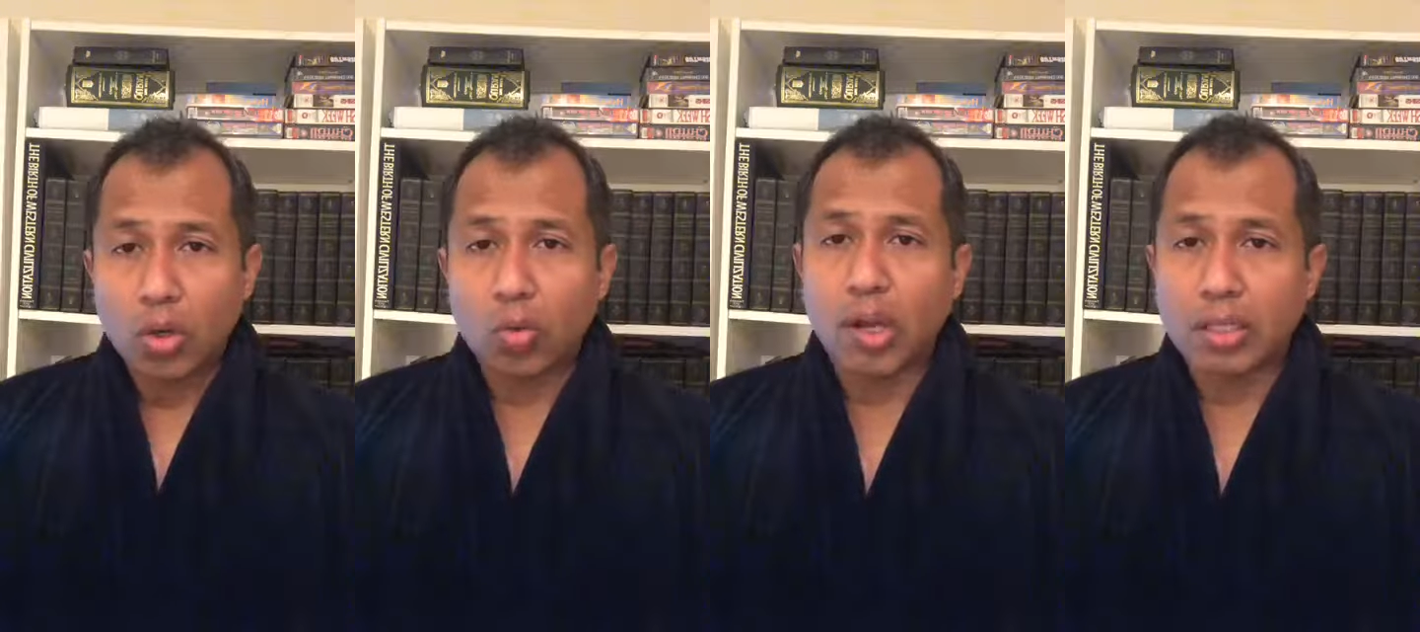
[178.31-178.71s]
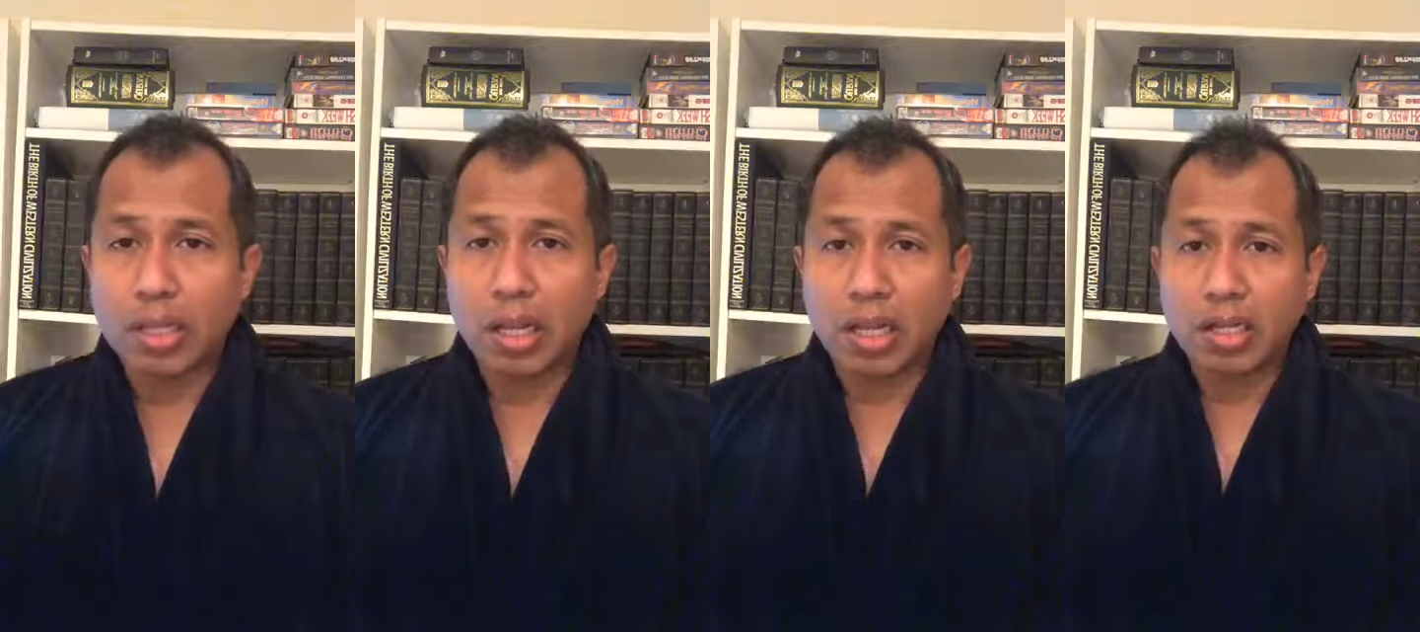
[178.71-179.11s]
was
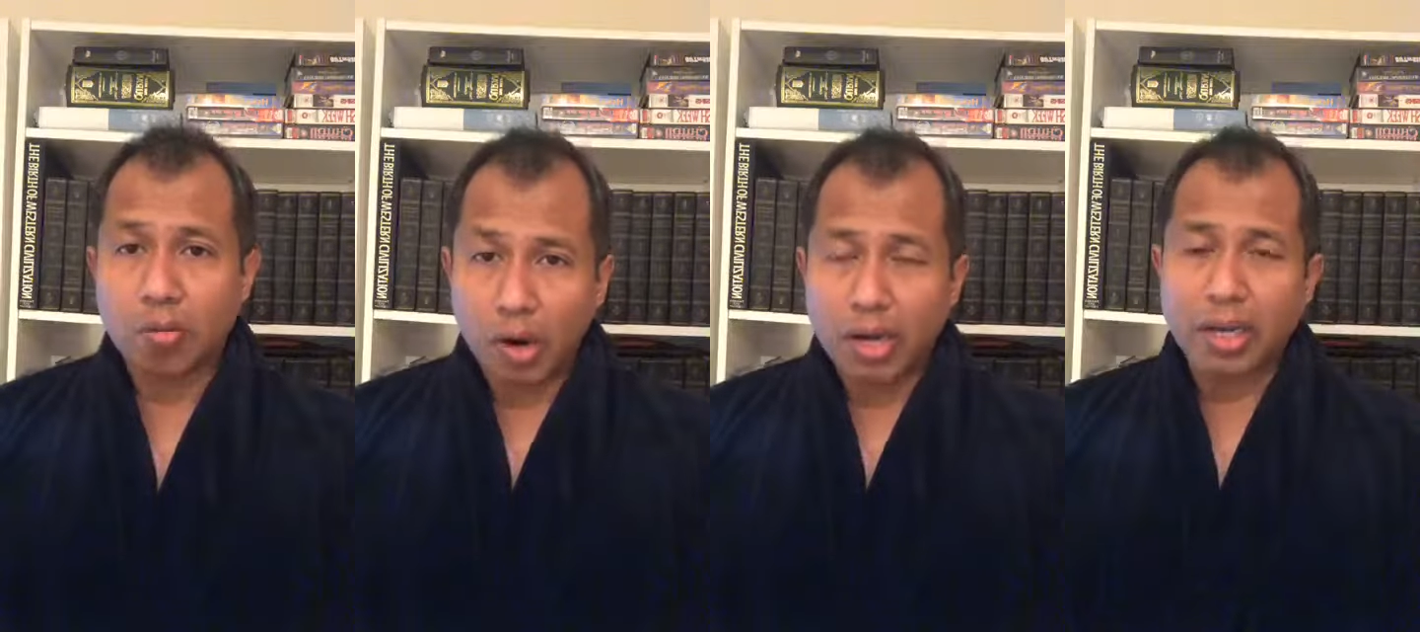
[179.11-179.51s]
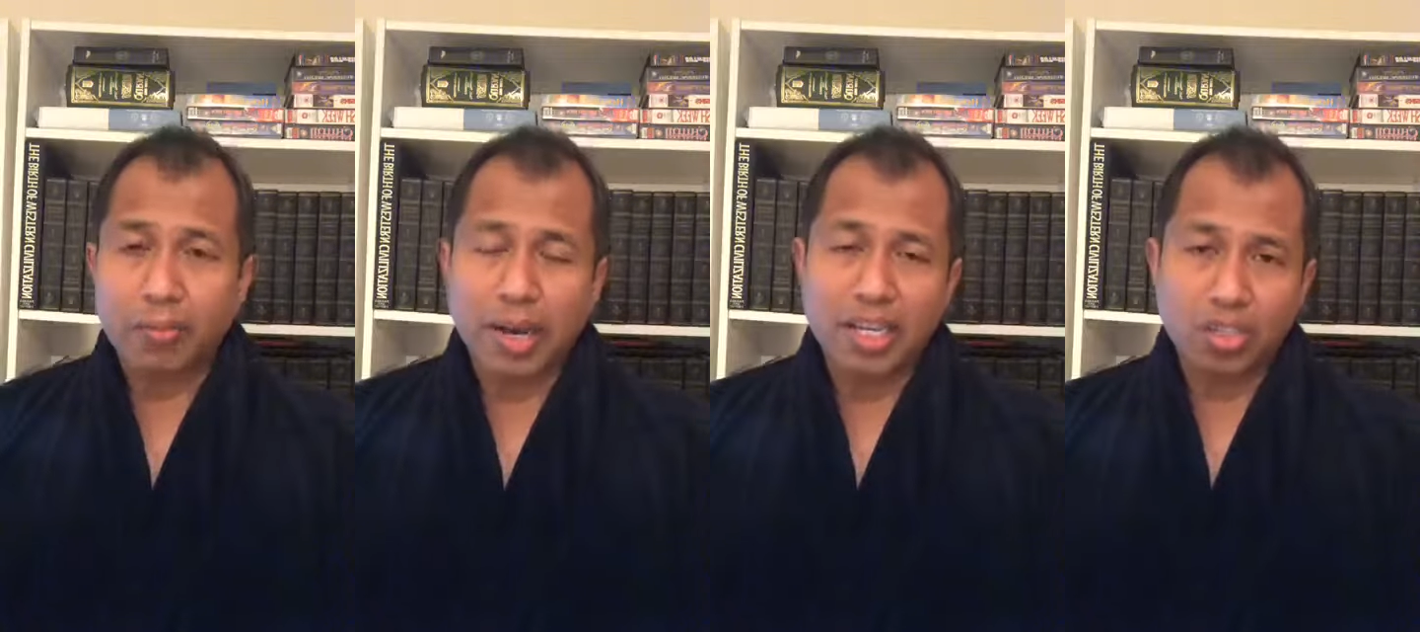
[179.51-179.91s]
rewarded
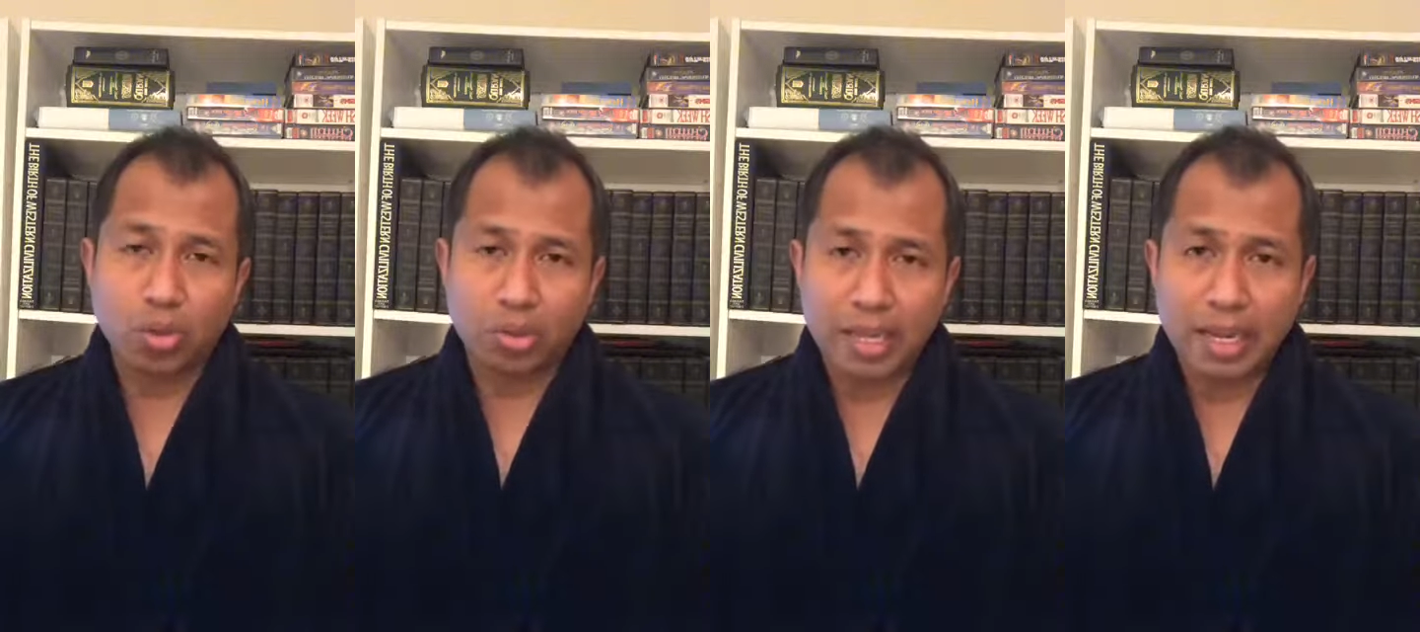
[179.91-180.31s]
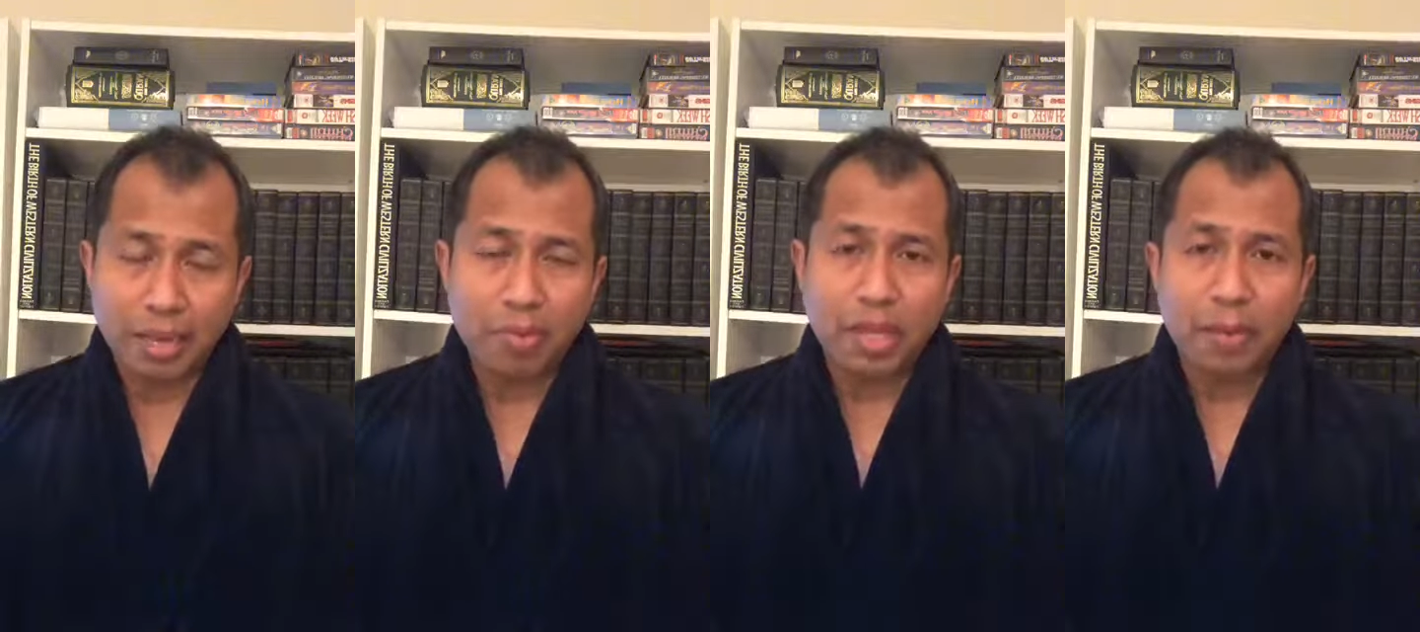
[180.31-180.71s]
by Saudi
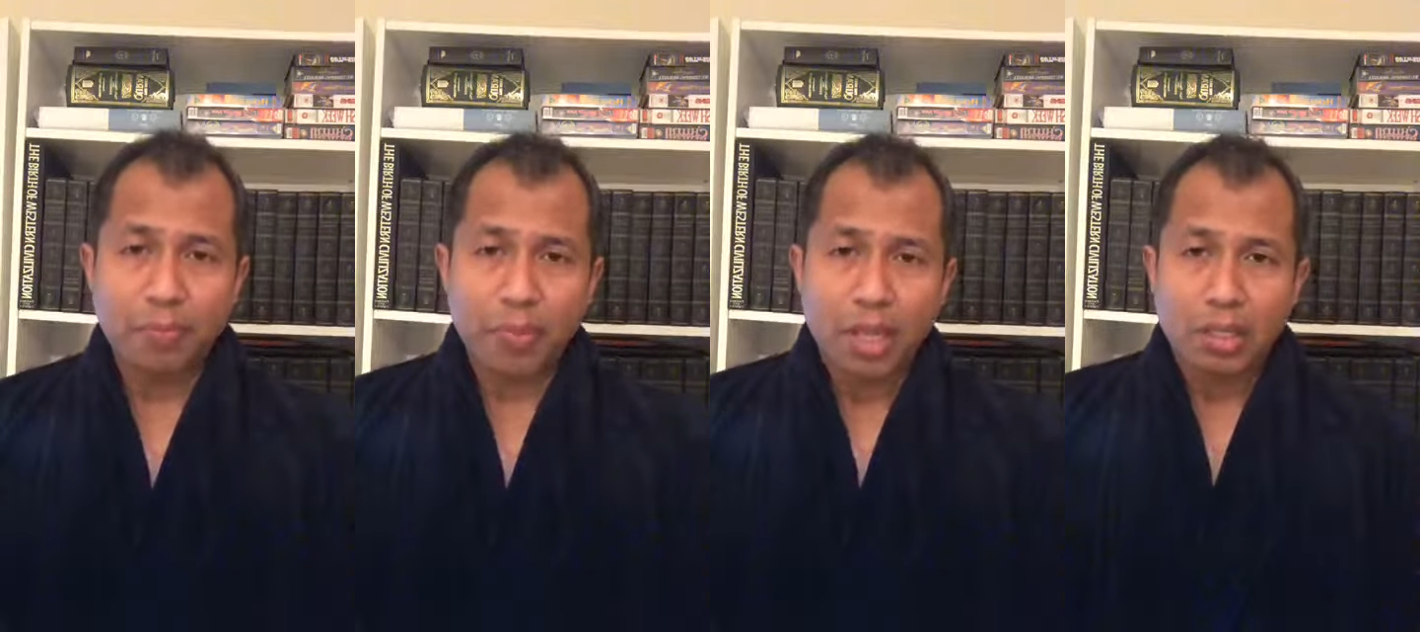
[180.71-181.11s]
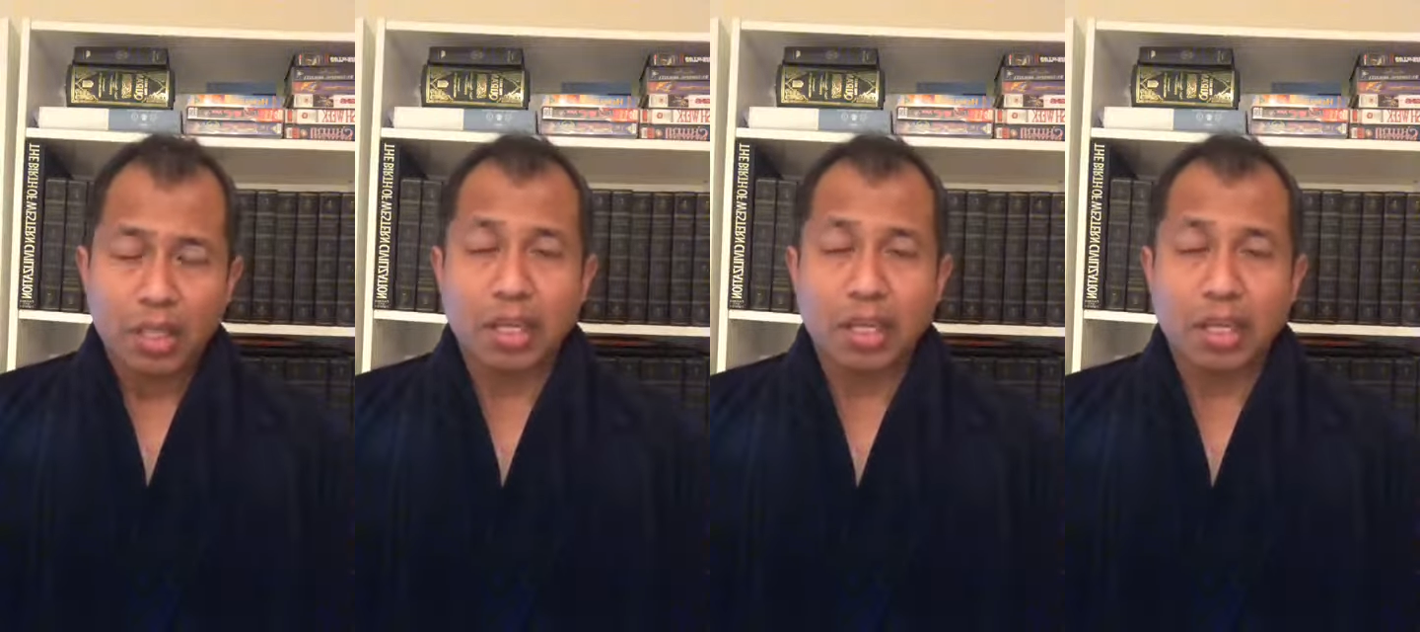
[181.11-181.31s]
Arabia the